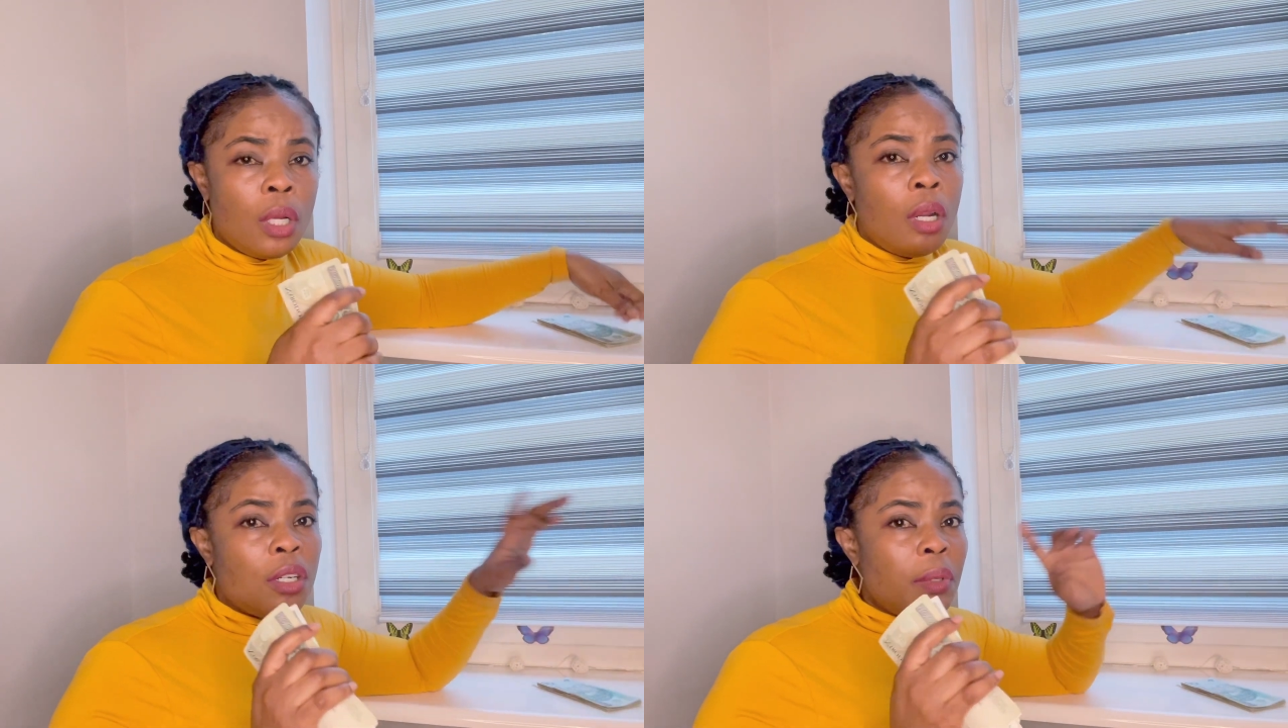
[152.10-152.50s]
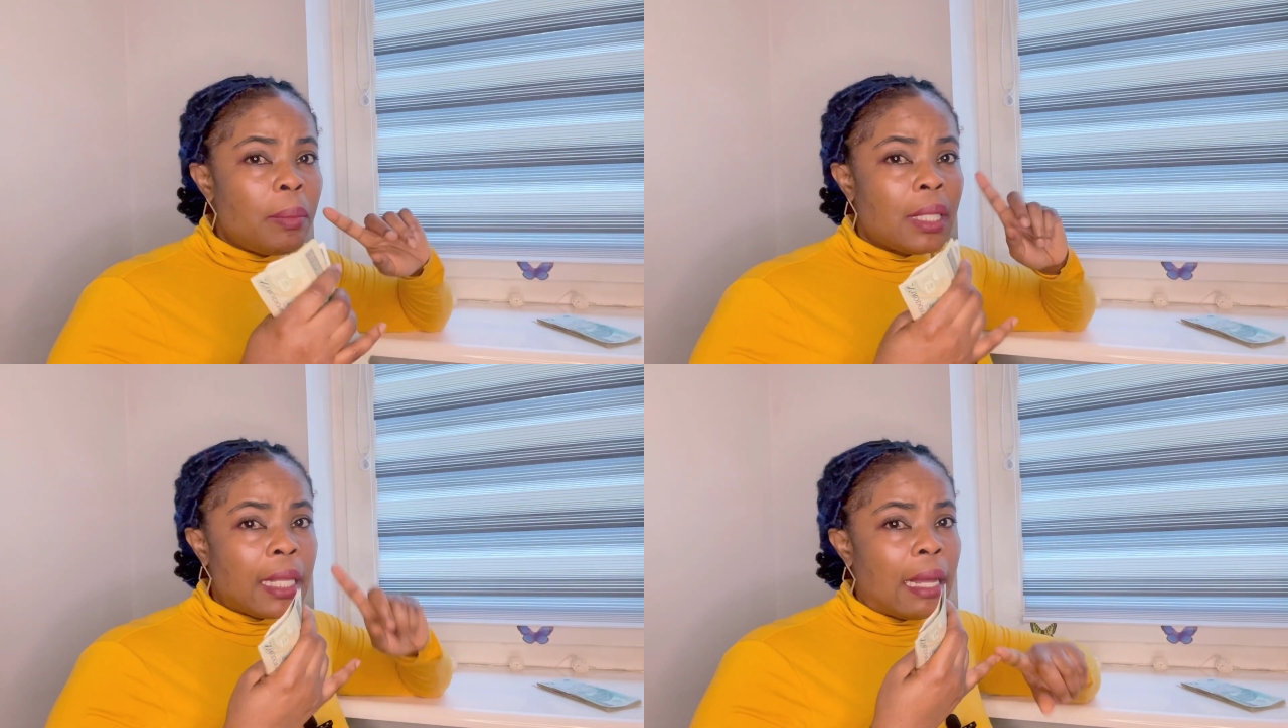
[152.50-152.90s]

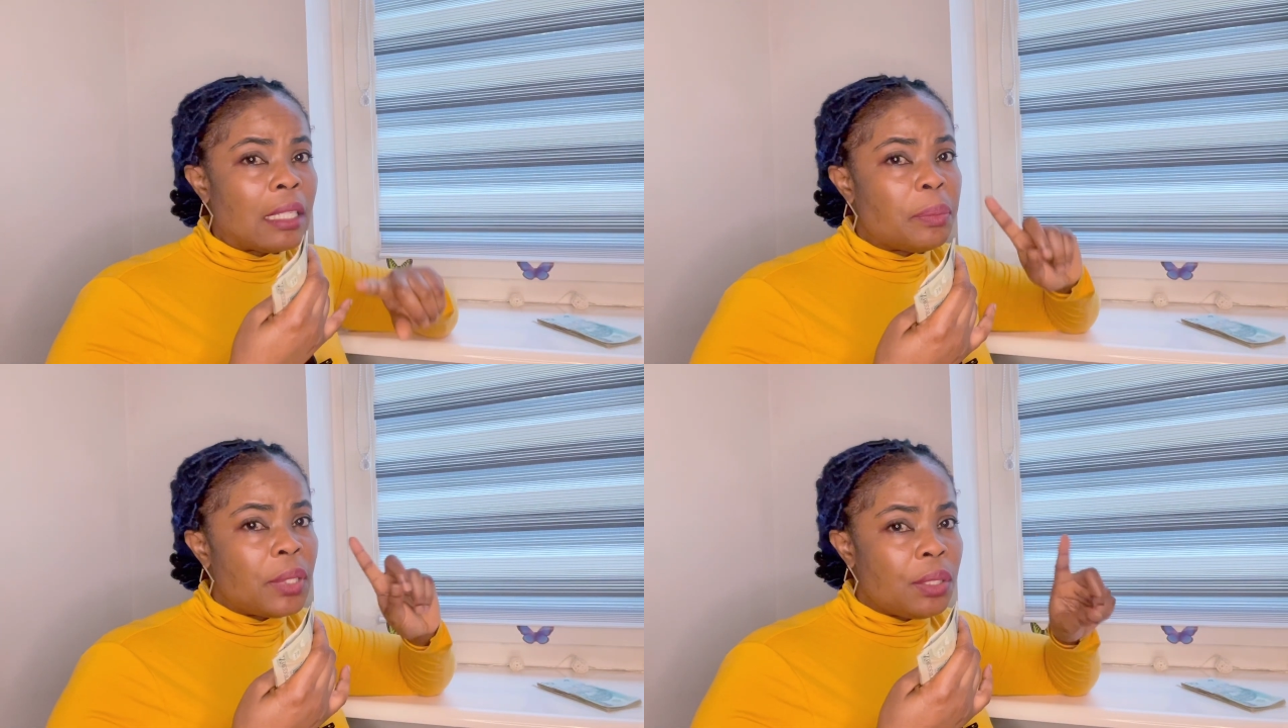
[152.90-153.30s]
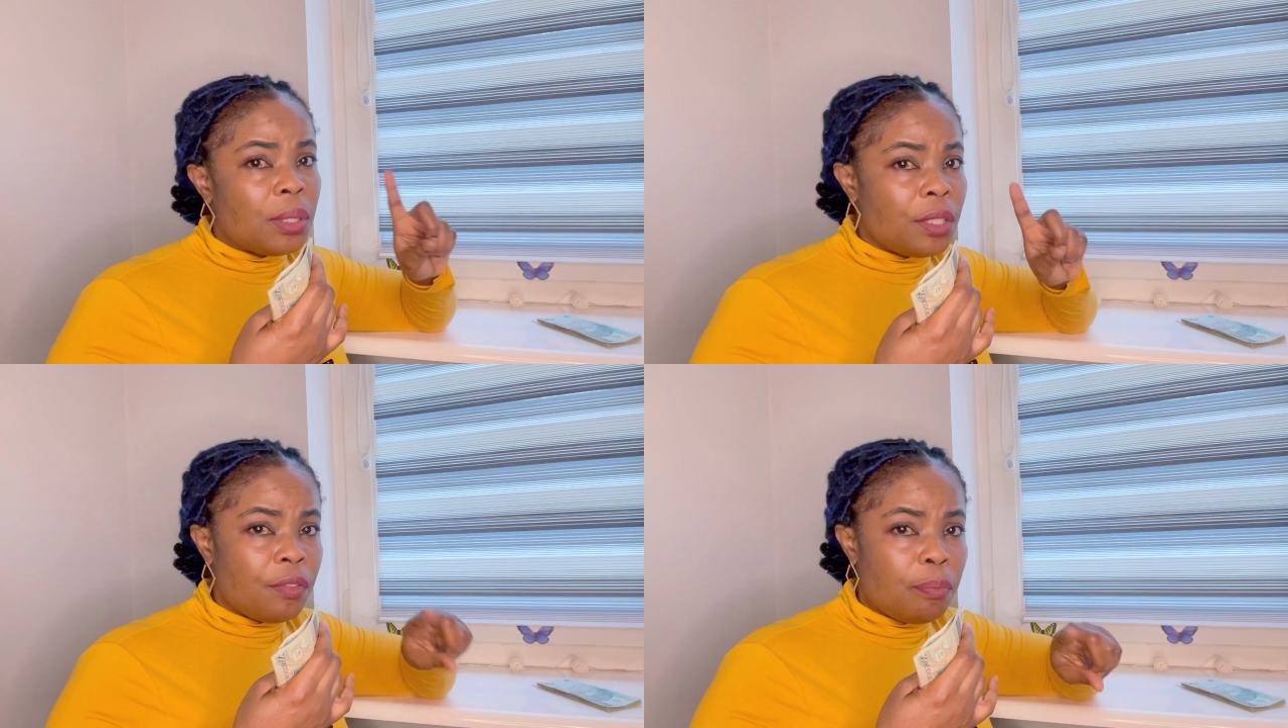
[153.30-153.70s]
Remember that
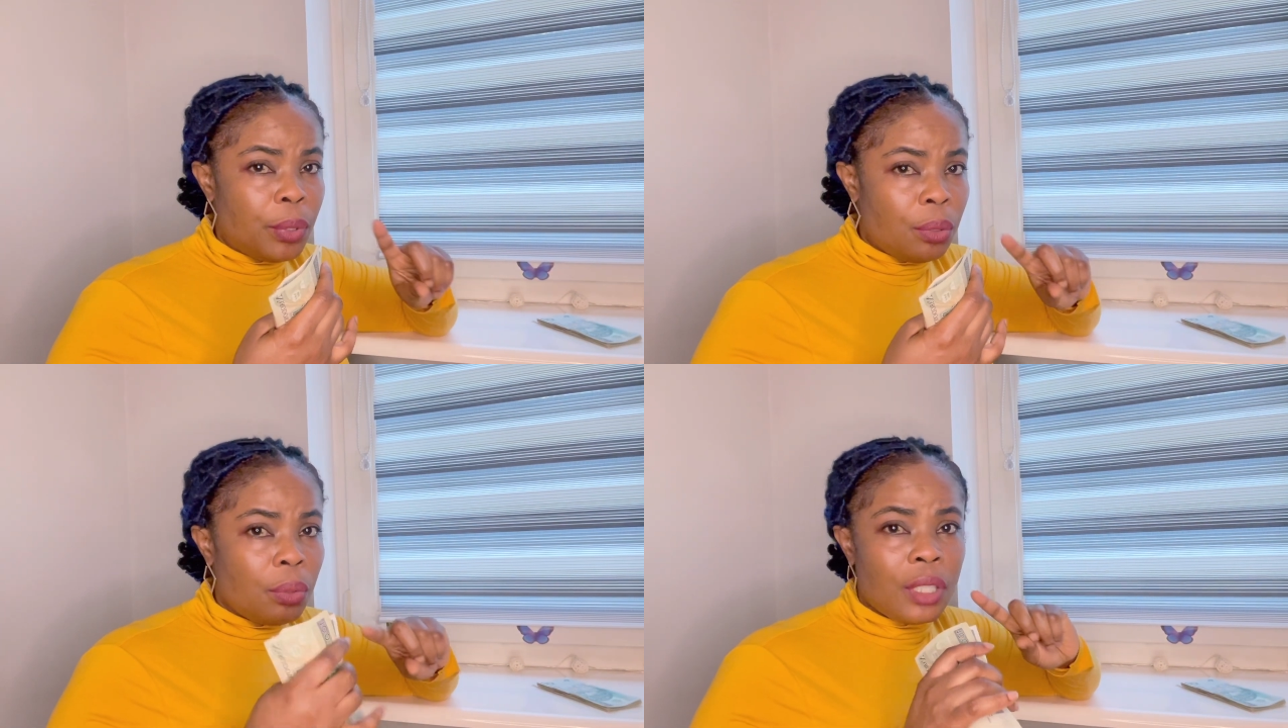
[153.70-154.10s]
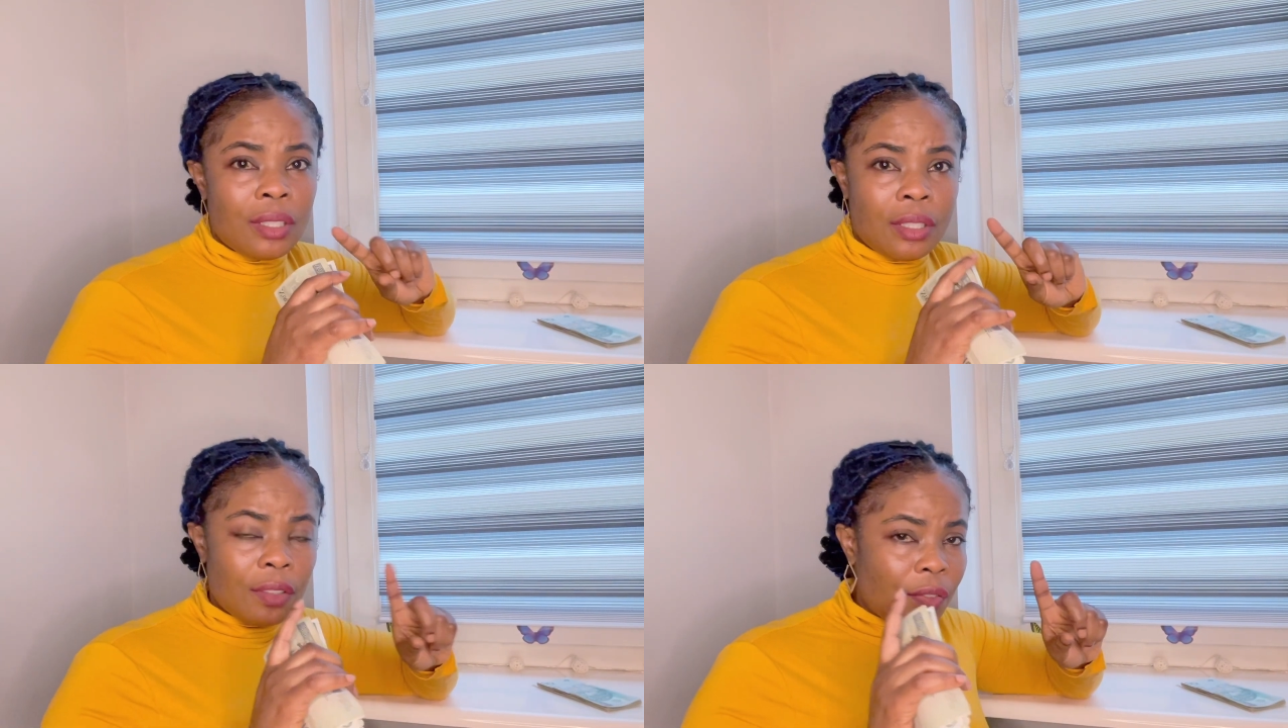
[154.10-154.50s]
administrative bill is
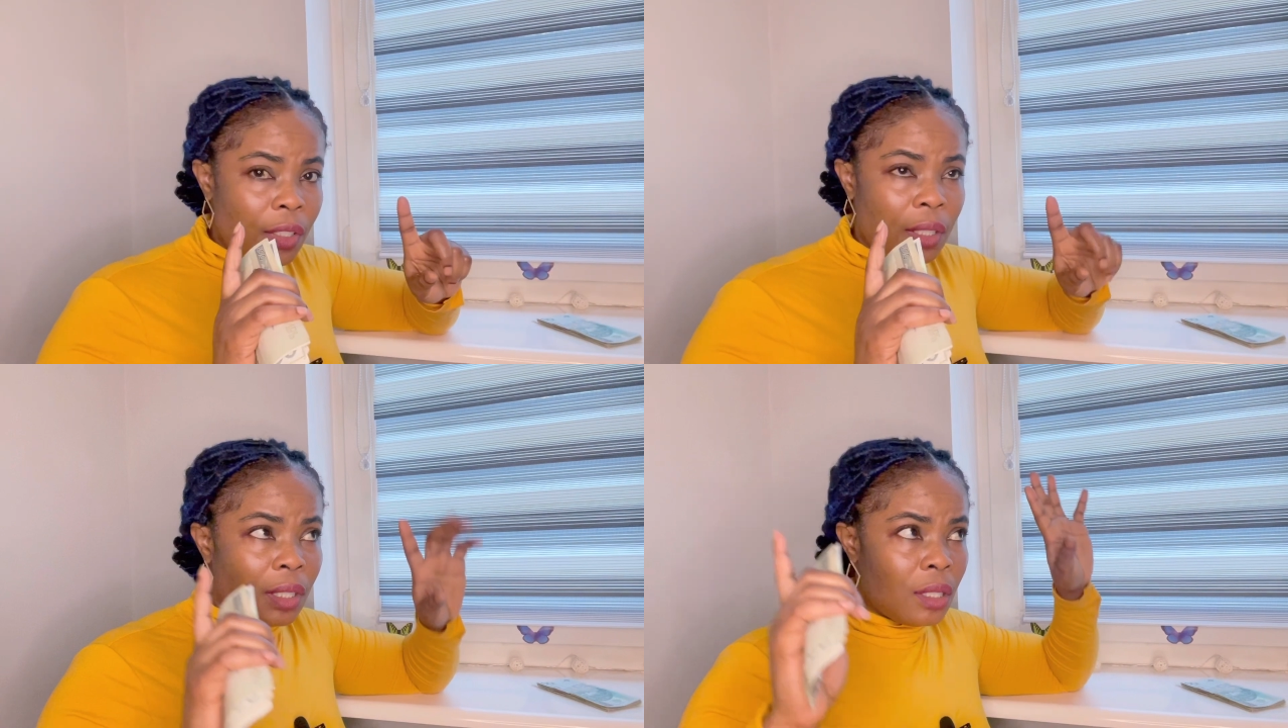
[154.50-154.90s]
different.